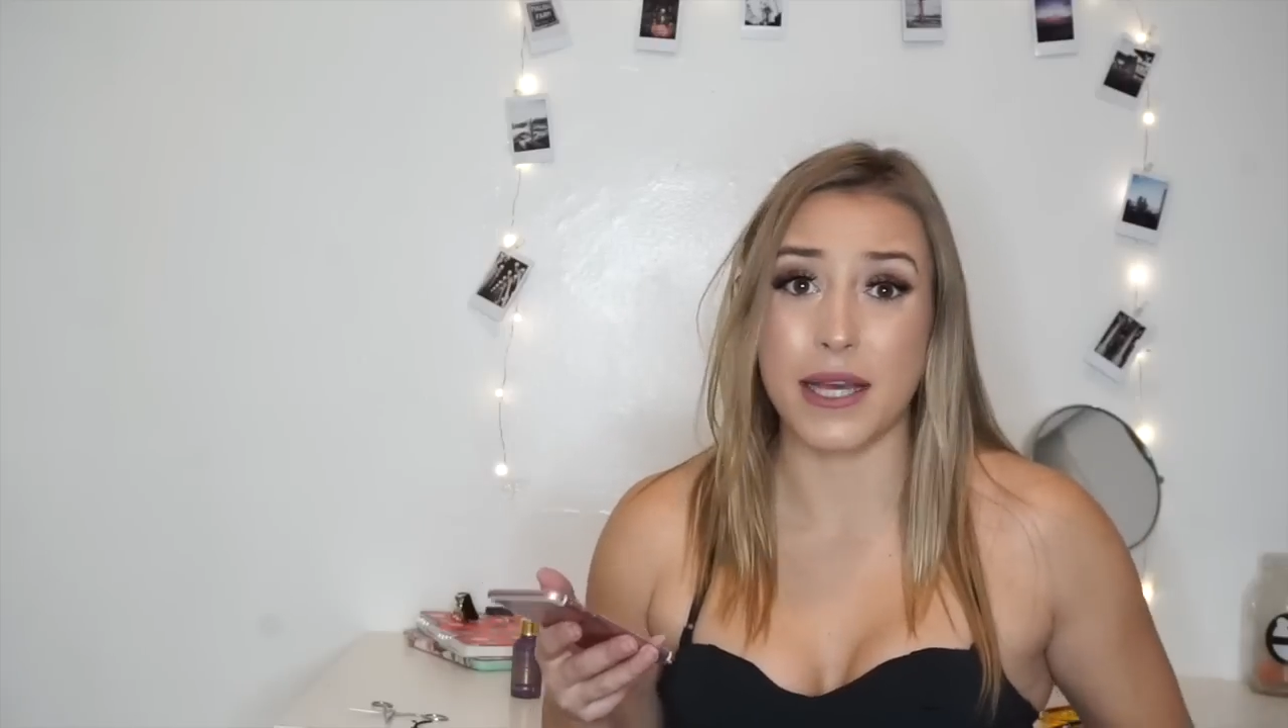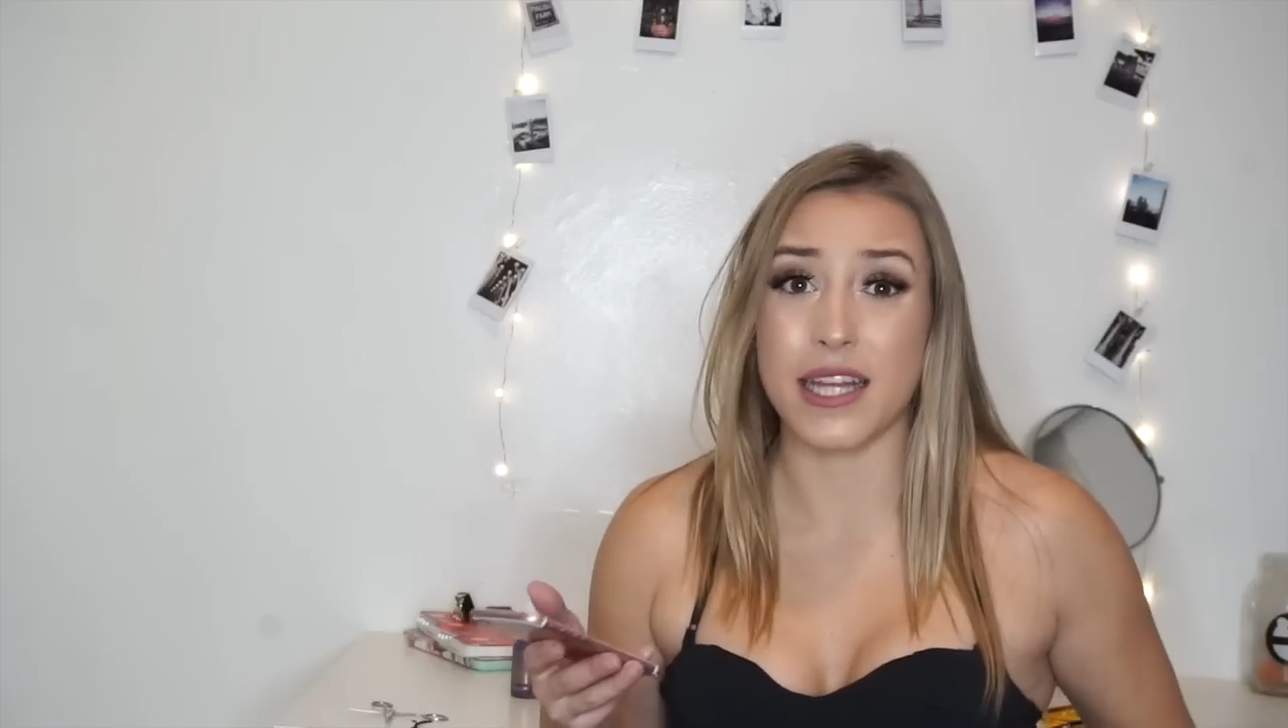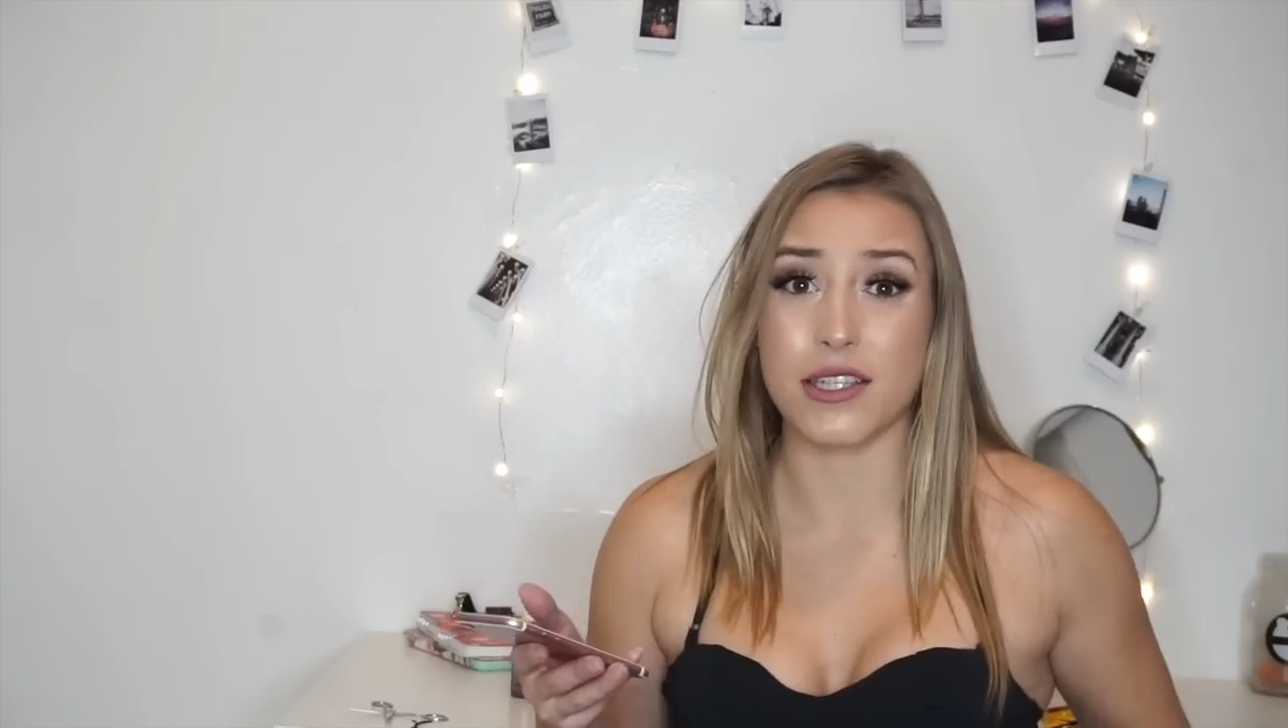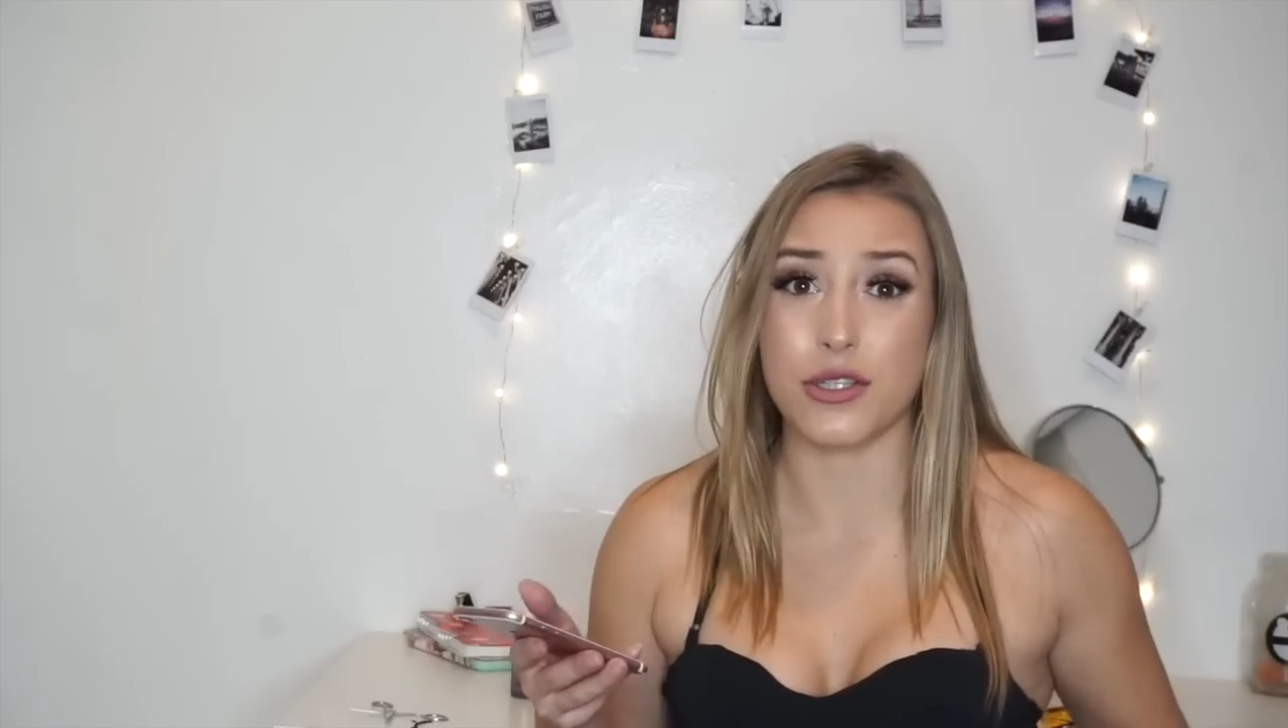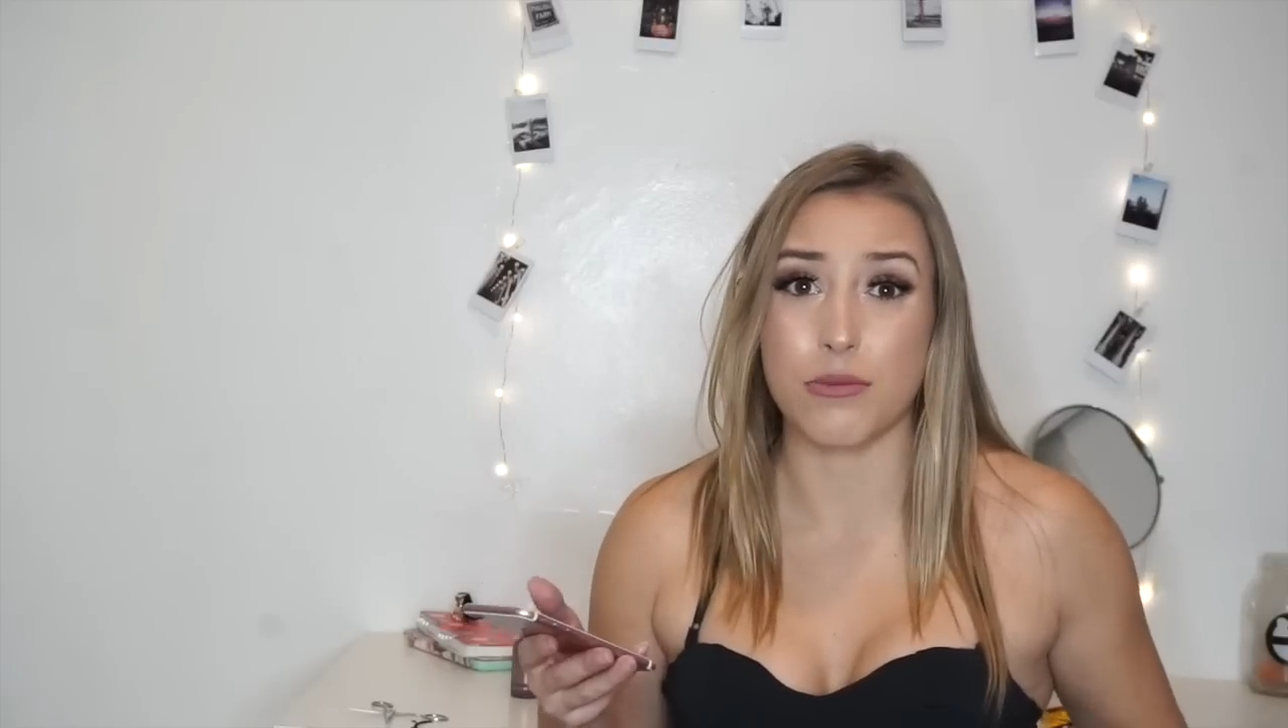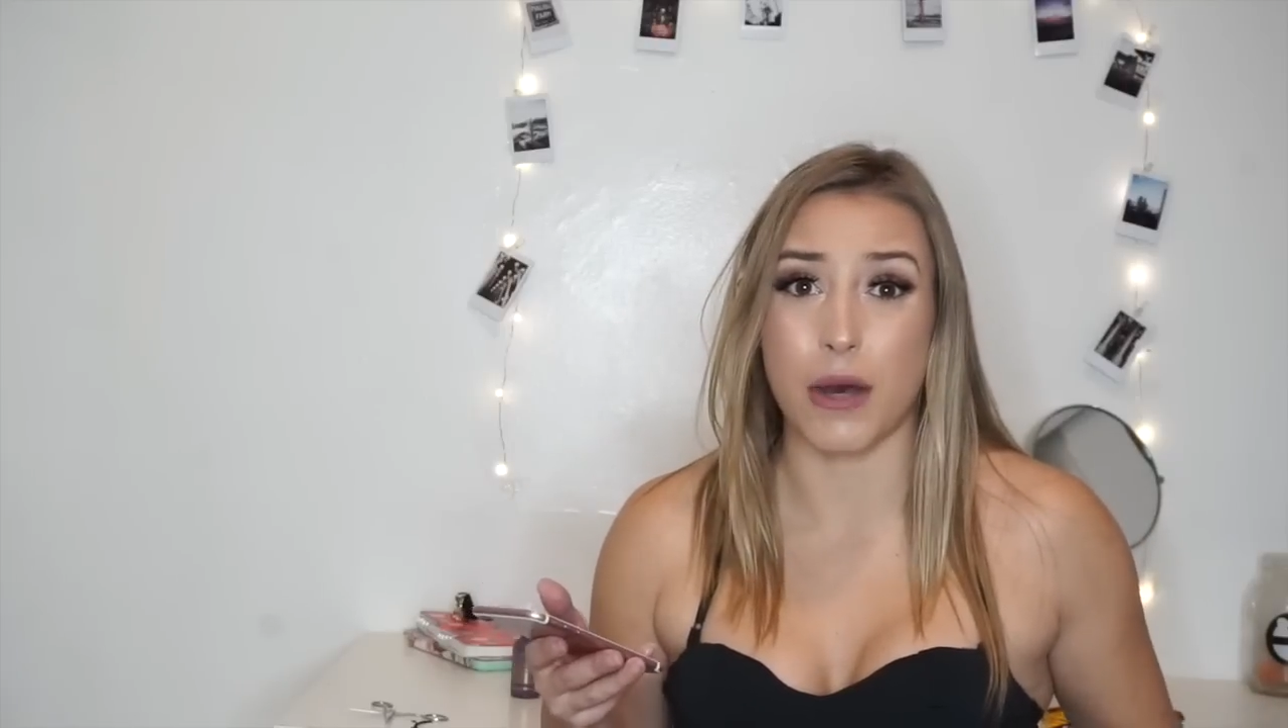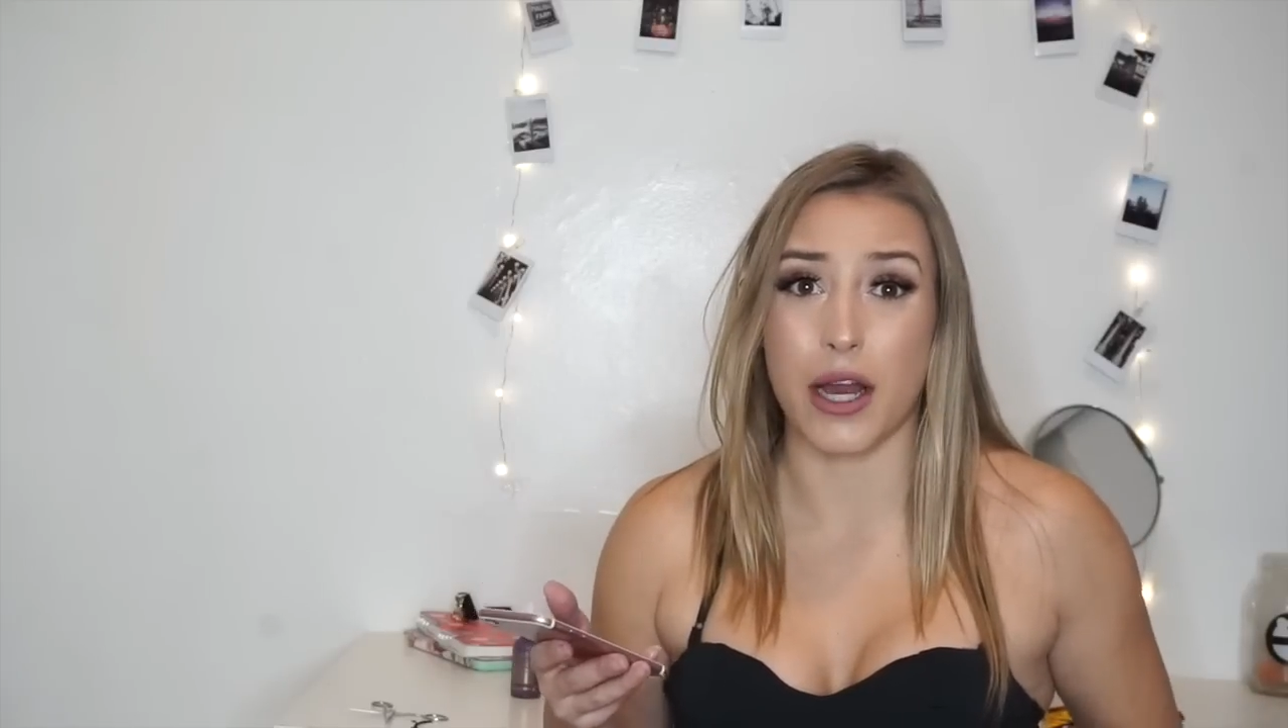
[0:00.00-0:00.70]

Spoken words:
bathing suit